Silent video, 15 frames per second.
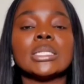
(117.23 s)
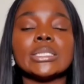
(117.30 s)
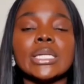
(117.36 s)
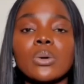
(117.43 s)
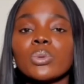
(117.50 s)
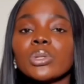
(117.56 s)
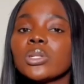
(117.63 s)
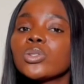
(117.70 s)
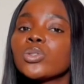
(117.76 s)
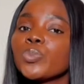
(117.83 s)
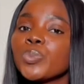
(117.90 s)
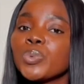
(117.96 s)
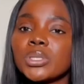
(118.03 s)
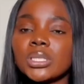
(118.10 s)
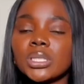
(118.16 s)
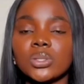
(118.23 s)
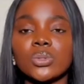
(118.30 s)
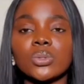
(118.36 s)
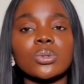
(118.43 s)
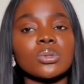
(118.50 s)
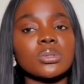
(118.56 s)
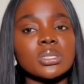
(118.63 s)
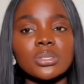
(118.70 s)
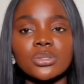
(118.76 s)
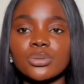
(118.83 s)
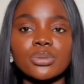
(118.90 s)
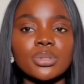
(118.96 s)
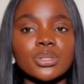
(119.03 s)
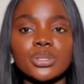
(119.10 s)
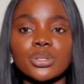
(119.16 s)
that we need to put into
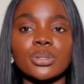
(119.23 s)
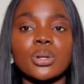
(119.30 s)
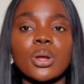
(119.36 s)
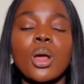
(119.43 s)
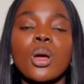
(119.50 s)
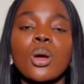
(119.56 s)
consideration